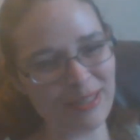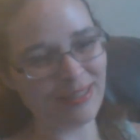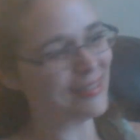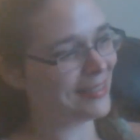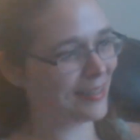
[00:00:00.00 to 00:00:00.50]

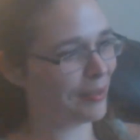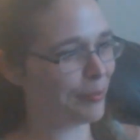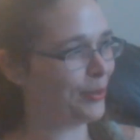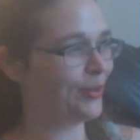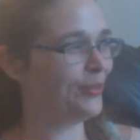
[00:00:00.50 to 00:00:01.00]
minutes. It's like a
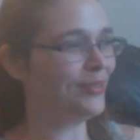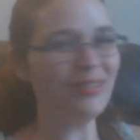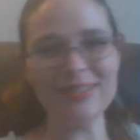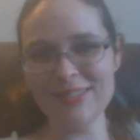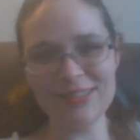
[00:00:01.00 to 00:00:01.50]
miracle.
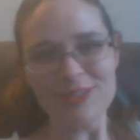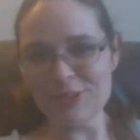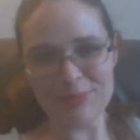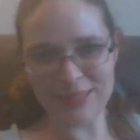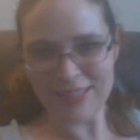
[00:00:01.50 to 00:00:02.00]
You
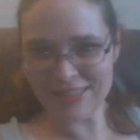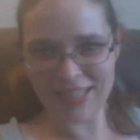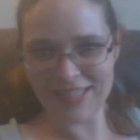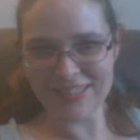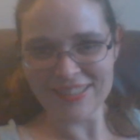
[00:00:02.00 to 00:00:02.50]
should be
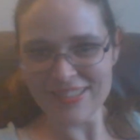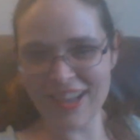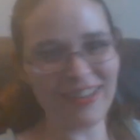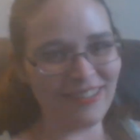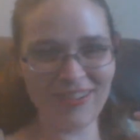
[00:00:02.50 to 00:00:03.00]
excited.
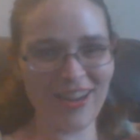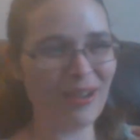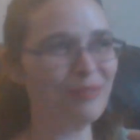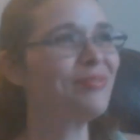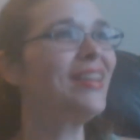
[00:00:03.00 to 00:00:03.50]
I know I
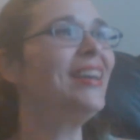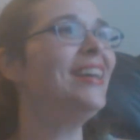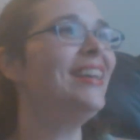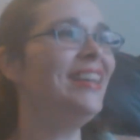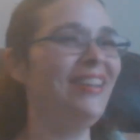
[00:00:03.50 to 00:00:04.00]
am.
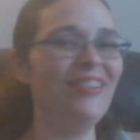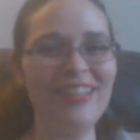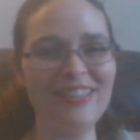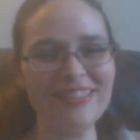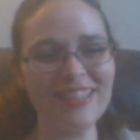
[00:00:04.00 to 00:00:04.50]

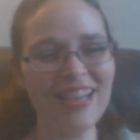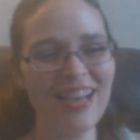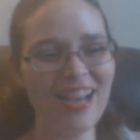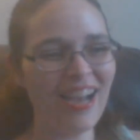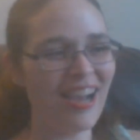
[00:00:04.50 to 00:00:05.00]
Anyways,
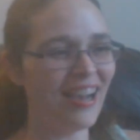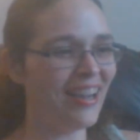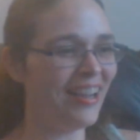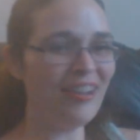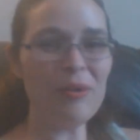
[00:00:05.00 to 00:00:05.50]

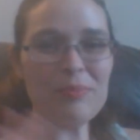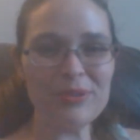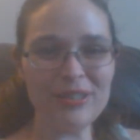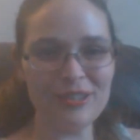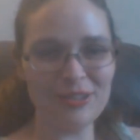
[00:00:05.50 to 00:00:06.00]
I hope you
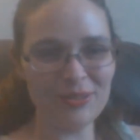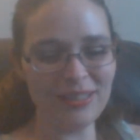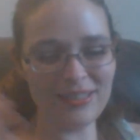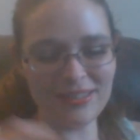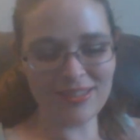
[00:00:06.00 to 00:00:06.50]

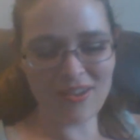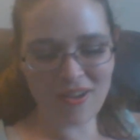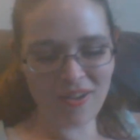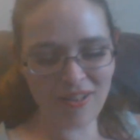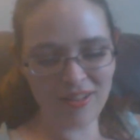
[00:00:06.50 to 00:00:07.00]
enjoyed this
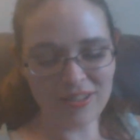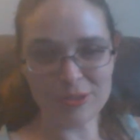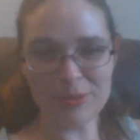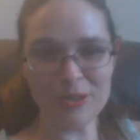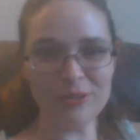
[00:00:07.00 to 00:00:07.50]
haul.
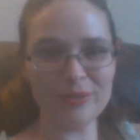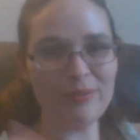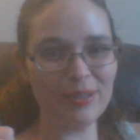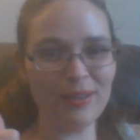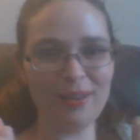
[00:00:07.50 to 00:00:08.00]
Do me a huge
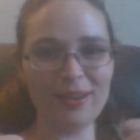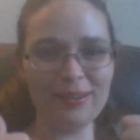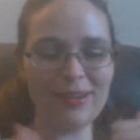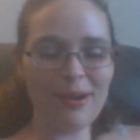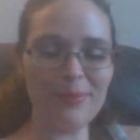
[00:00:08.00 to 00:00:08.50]
favor,
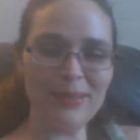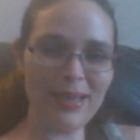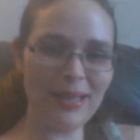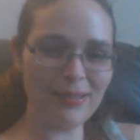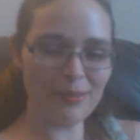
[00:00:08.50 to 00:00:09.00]
like, comment,
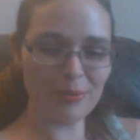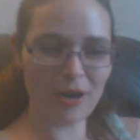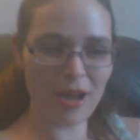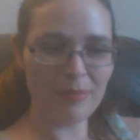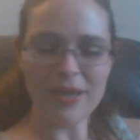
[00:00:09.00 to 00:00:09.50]
and
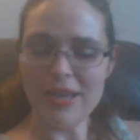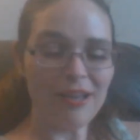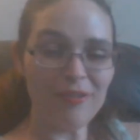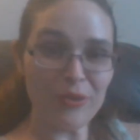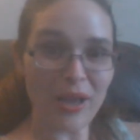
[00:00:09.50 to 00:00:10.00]
subscribe.
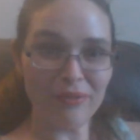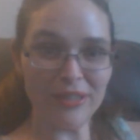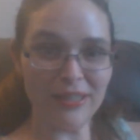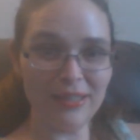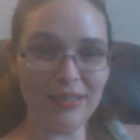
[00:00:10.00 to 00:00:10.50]
If you have
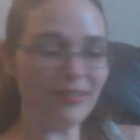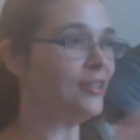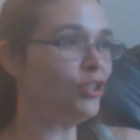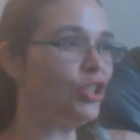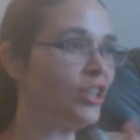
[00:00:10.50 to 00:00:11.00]
any
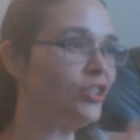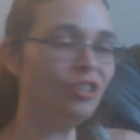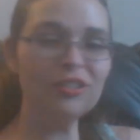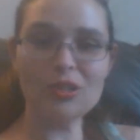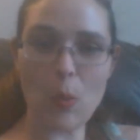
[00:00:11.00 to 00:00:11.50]

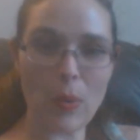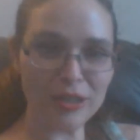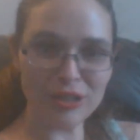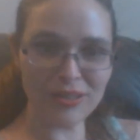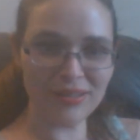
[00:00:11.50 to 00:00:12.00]
suggestions,
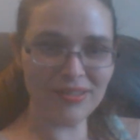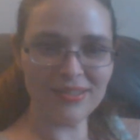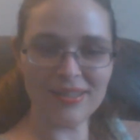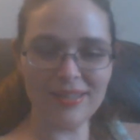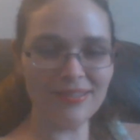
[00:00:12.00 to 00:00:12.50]

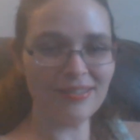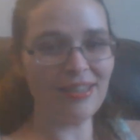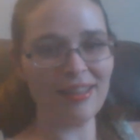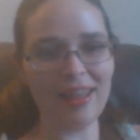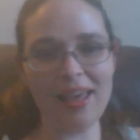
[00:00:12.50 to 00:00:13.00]
questions, things
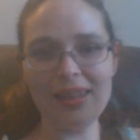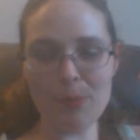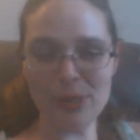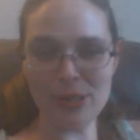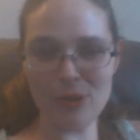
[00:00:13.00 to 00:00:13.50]
like that,
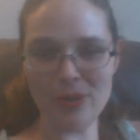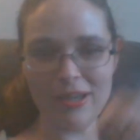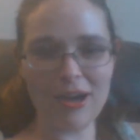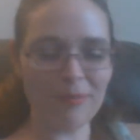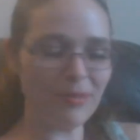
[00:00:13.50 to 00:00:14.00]
let me know in the
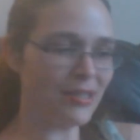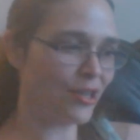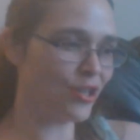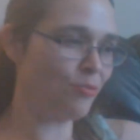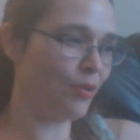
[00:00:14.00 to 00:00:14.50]
comment
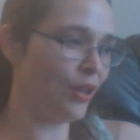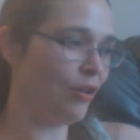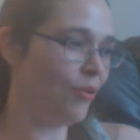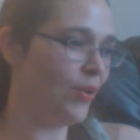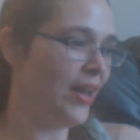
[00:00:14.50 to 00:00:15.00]
section
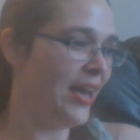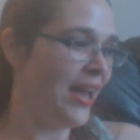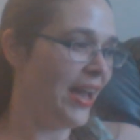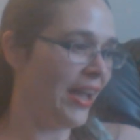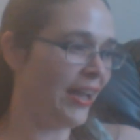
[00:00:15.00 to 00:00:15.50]
below.
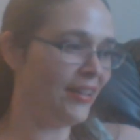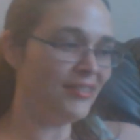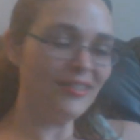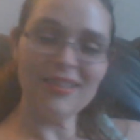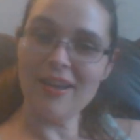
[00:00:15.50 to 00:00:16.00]

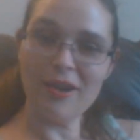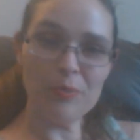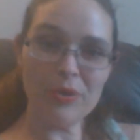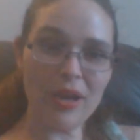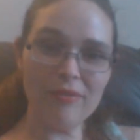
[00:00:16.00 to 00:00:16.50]
And I
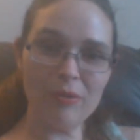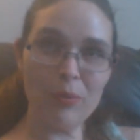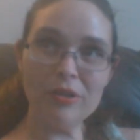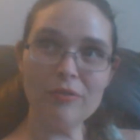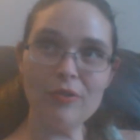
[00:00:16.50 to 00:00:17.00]
hope you have a
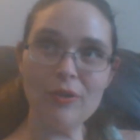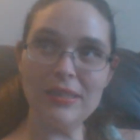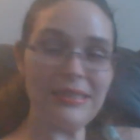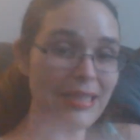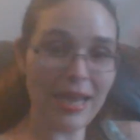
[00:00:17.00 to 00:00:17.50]
wonderful
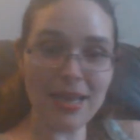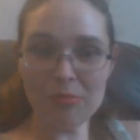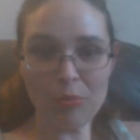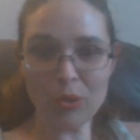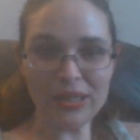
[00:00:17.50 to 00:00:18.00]
day,
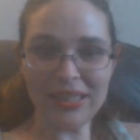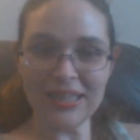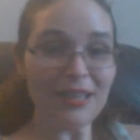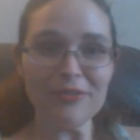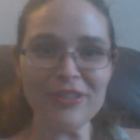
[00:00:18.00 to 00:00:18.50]
morning,
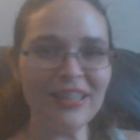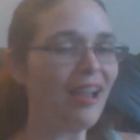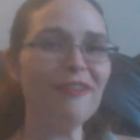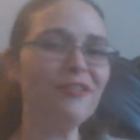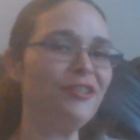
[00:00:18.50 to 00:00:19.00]
evening,
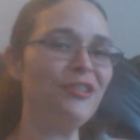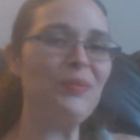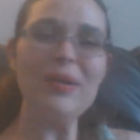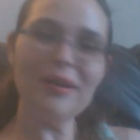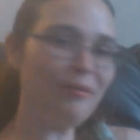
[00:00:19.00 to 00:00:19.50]

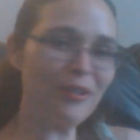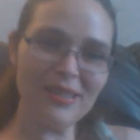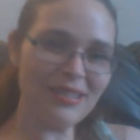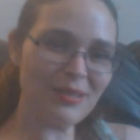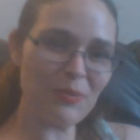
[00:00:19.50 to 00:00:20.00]
afternoon, whatever it
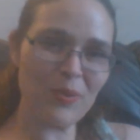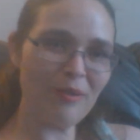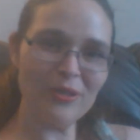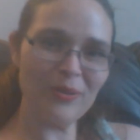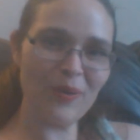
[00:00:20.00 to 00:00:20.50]
is,
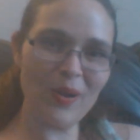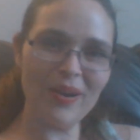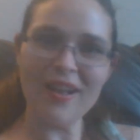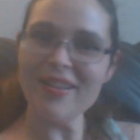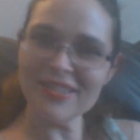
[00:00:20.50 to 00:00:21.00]
wherever you
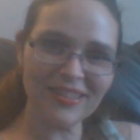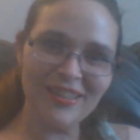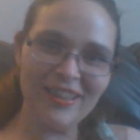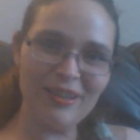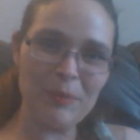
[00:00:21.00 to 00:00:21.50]
are. I'll talk to
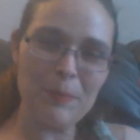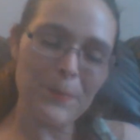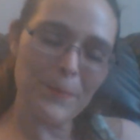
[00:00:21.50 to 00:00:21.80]
you later.